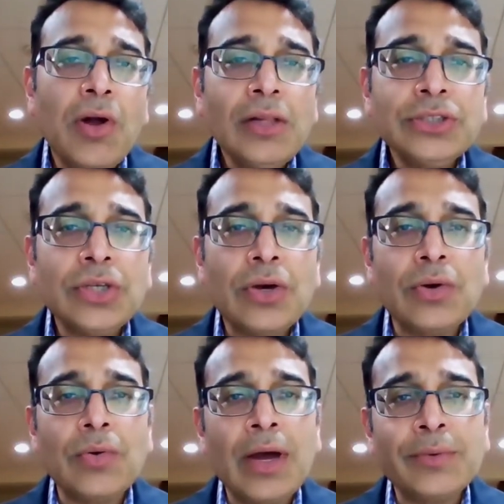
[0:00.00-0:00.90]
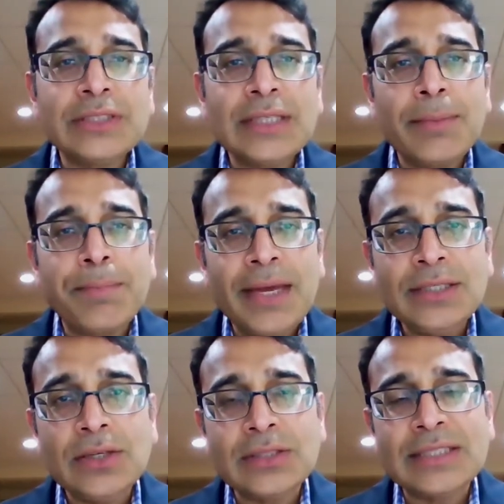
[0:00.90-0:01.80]
But also, I would say,
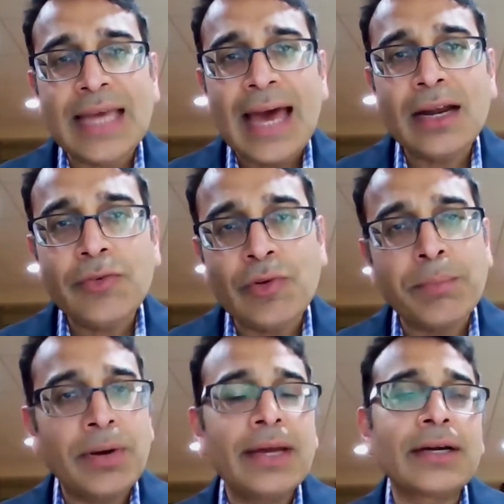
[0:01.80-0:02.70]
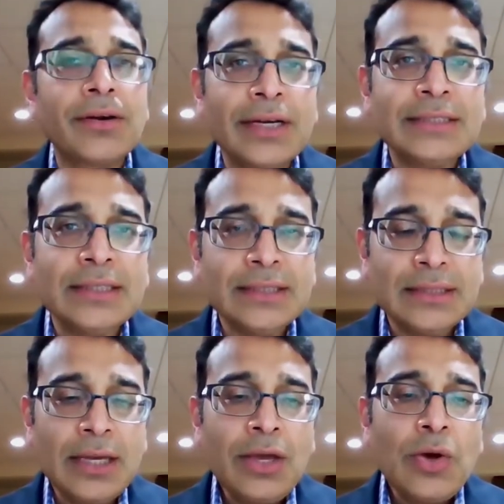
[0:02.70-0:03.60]
based on the data from prior crises,